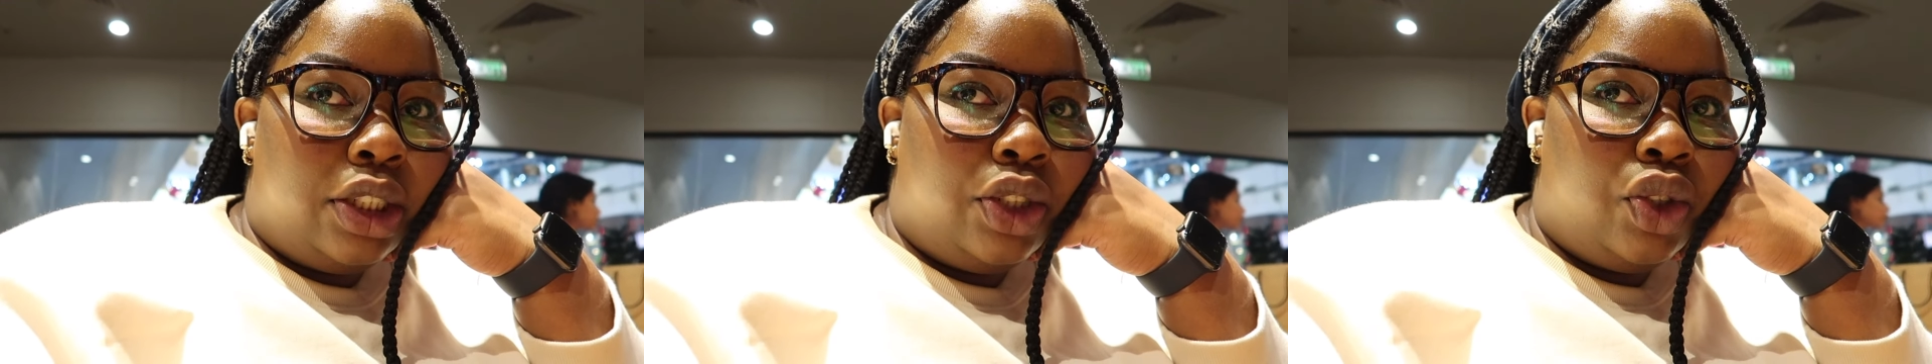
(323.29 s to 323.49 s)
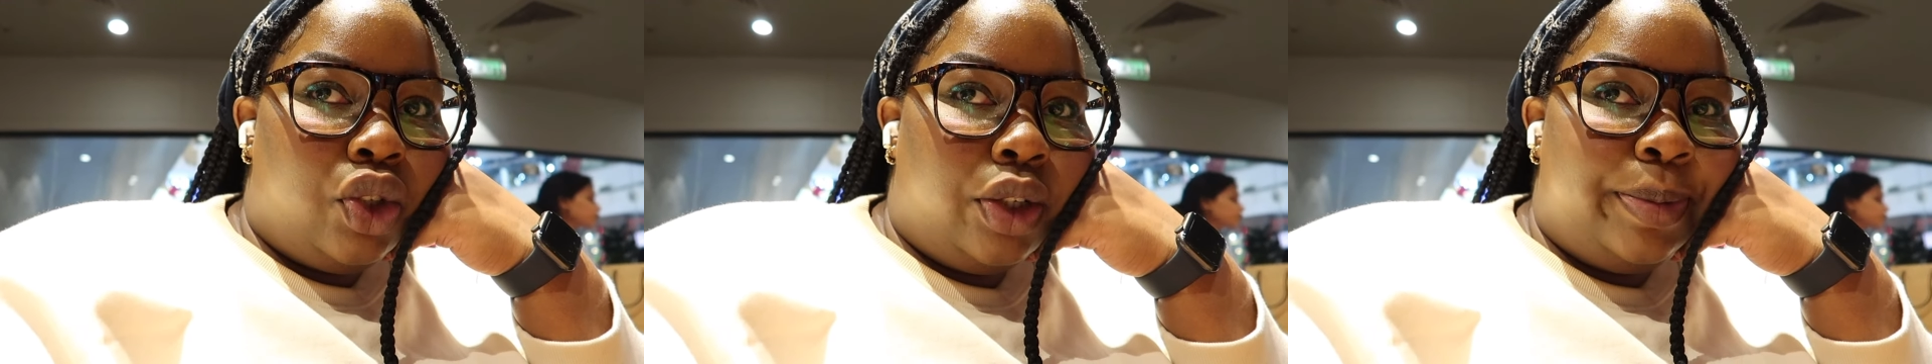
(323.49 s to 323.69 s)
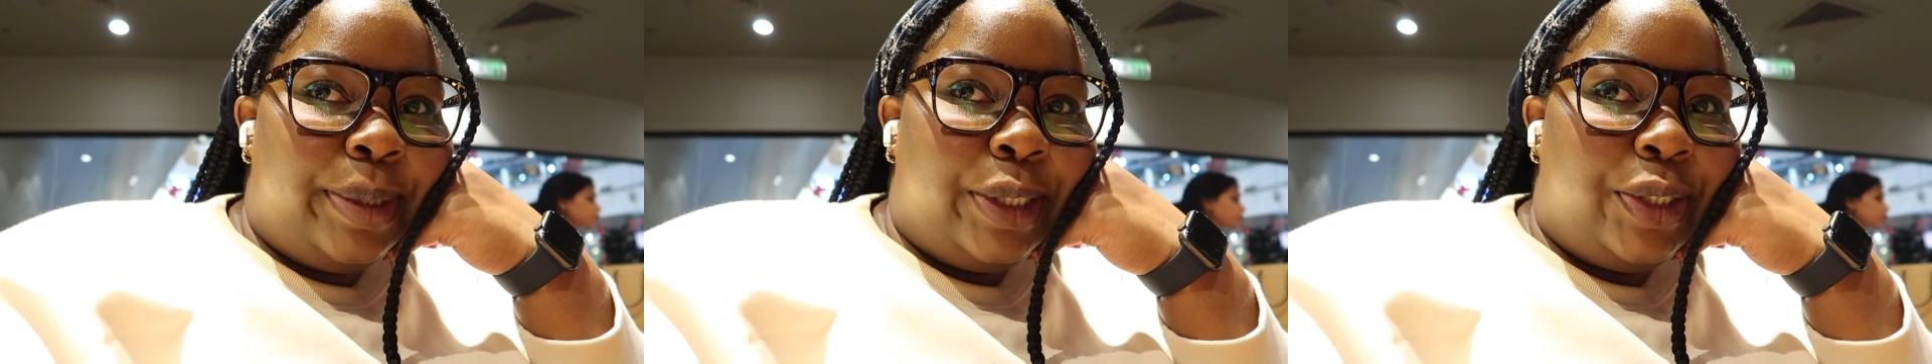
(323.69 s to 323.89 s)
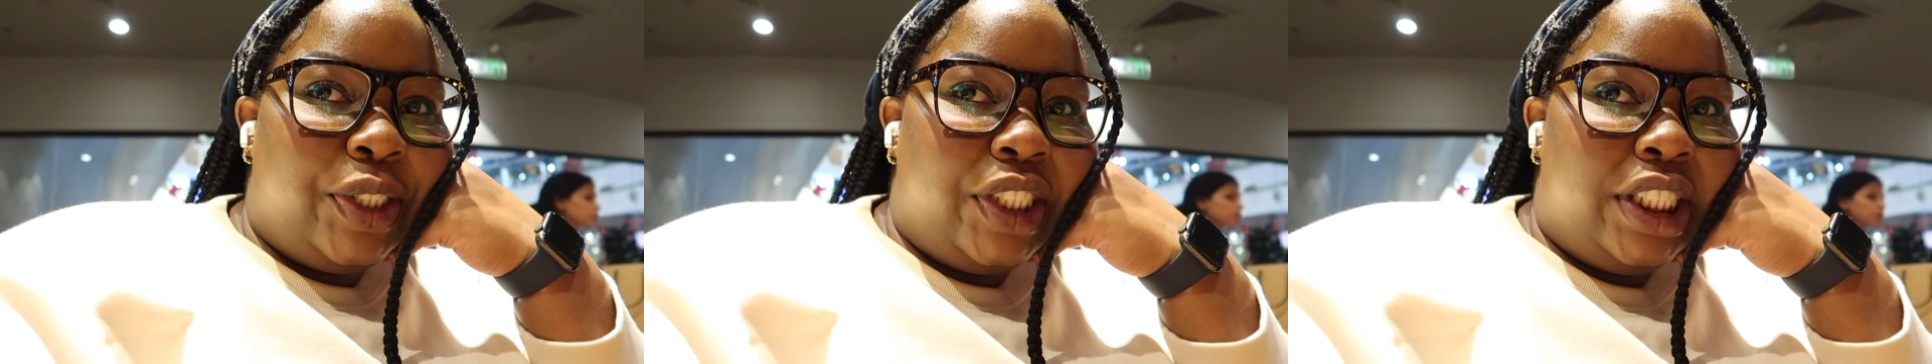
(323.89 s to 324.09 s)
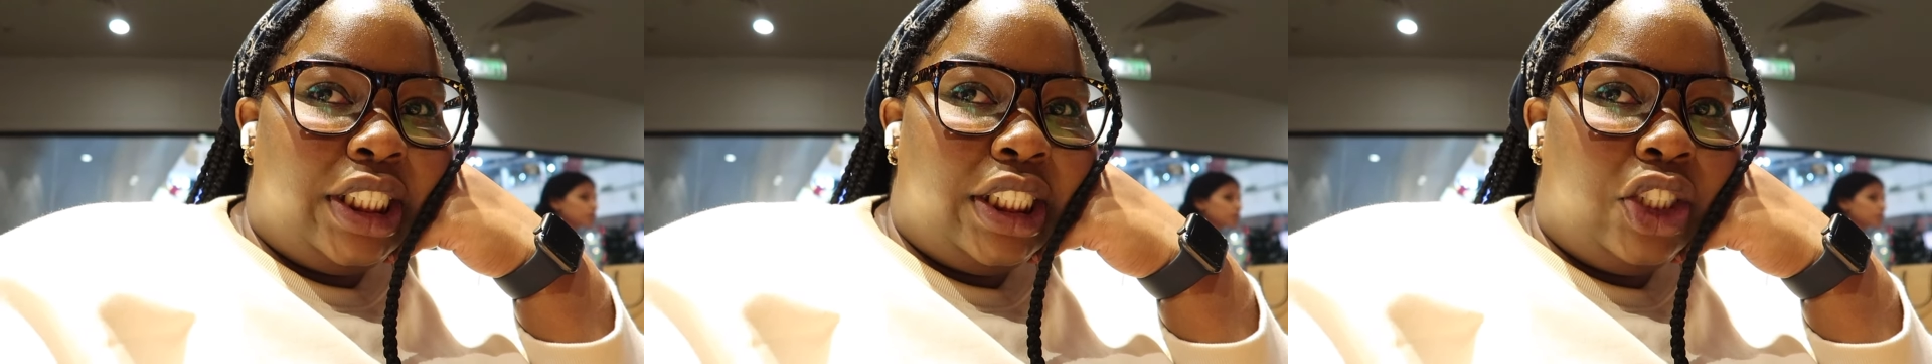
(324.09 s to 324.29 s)

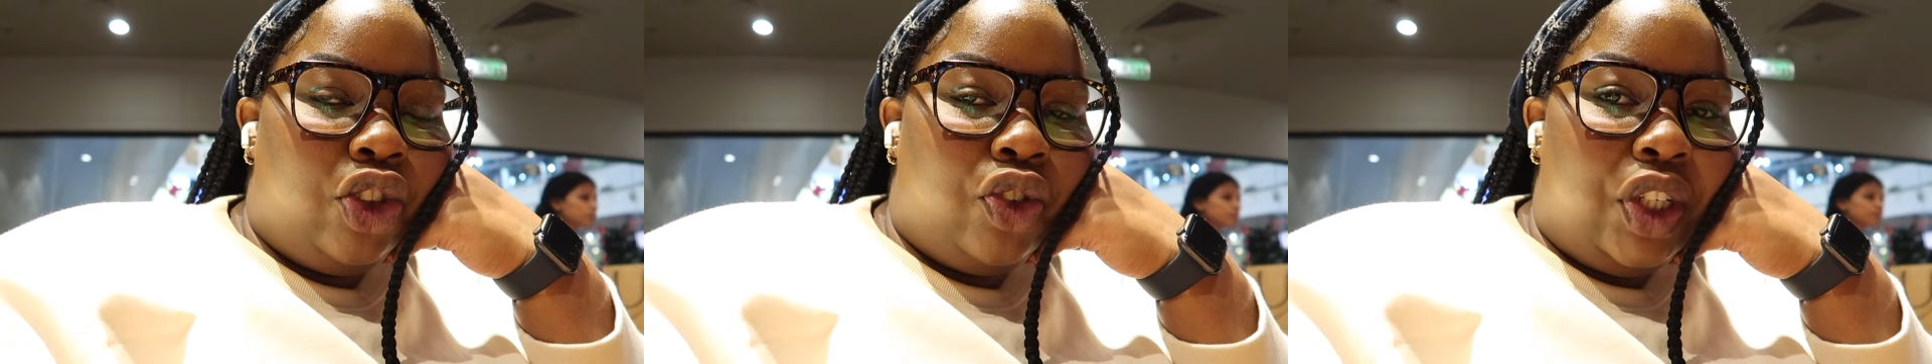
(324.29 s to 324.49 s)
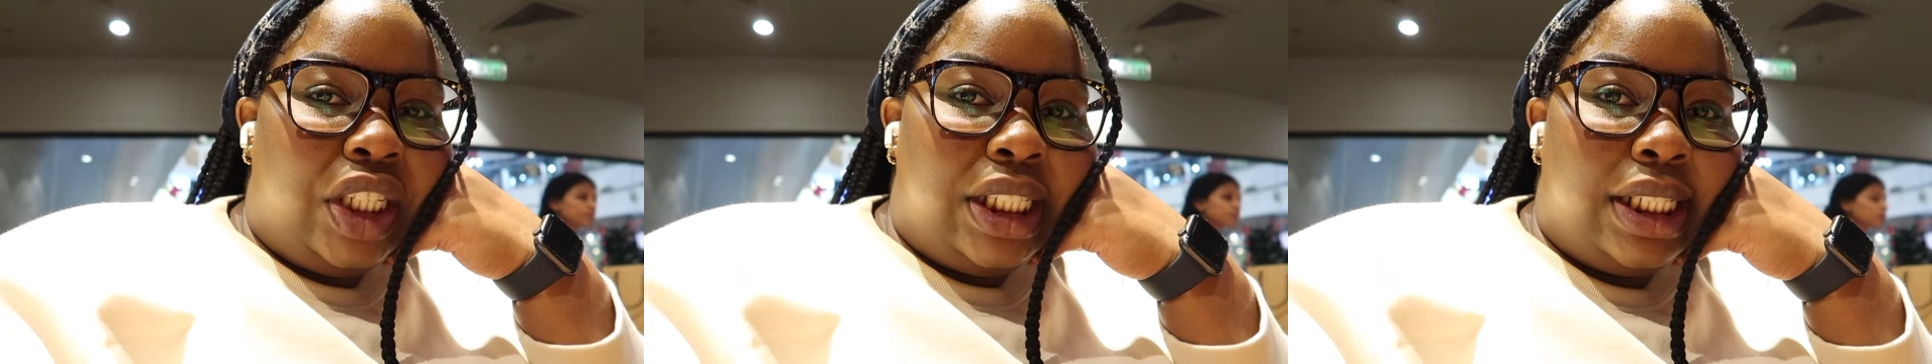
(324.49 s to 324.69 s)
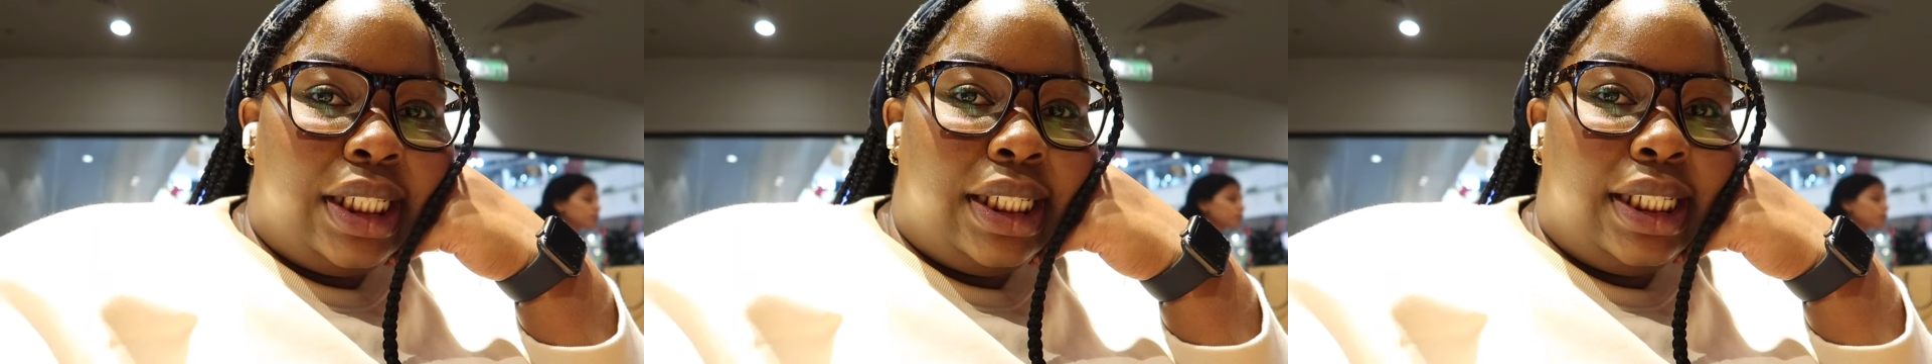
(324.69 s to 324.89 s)
strawberry green